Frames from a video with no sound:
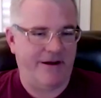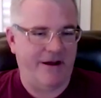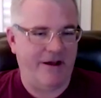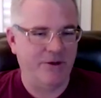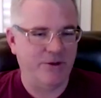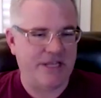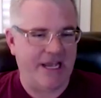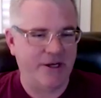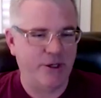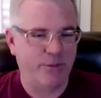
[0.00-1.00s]
I
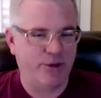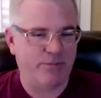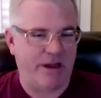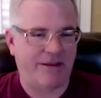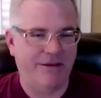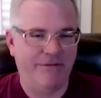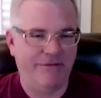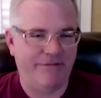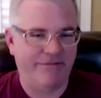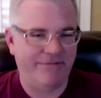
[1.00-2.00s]
understand your
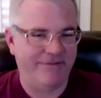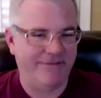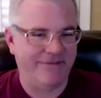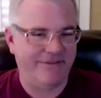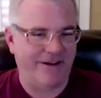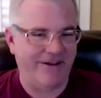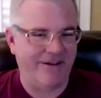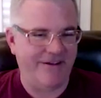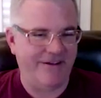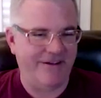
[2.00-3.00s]
perspective. Right.
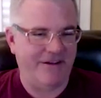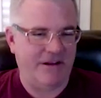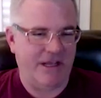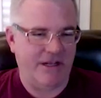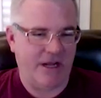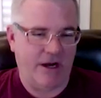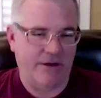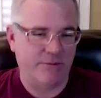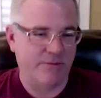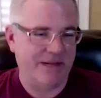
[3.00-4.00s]
And I
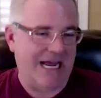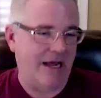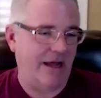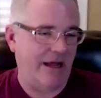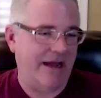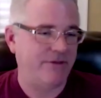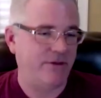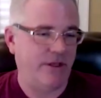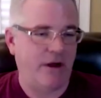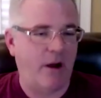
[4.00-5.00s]
don't mean I have
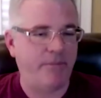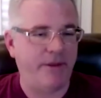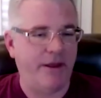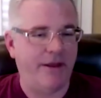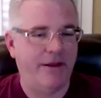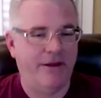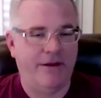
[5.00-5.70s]
to adopt it.